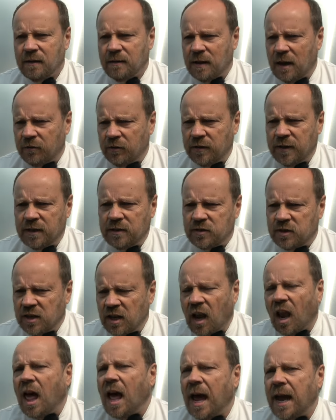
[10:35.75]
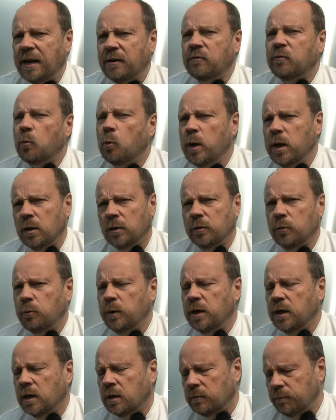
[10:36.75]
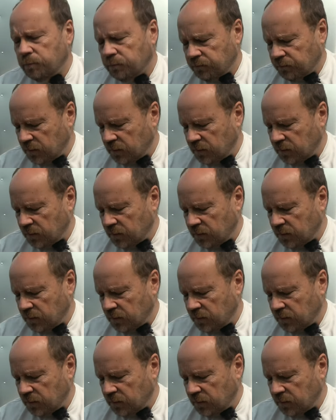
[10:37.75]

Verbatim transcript: everything's in line, wheel to wheel,